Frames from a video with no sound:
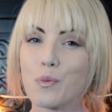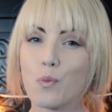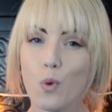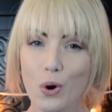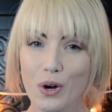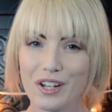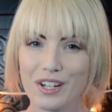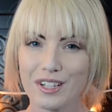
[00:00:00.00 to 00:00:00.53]

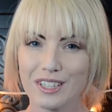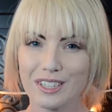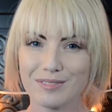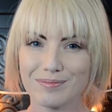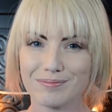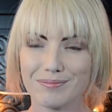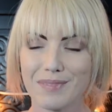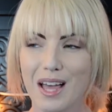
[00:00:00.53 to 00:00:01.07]
Warrior.
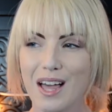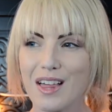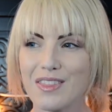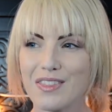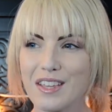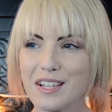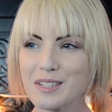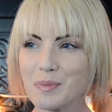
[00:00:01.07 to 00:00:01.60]

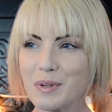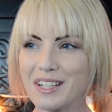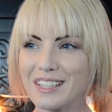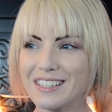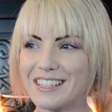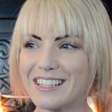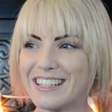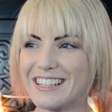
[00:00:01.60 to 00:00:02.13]
This
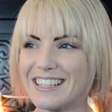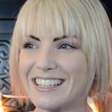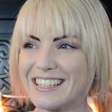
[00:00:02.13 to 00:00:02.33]
one,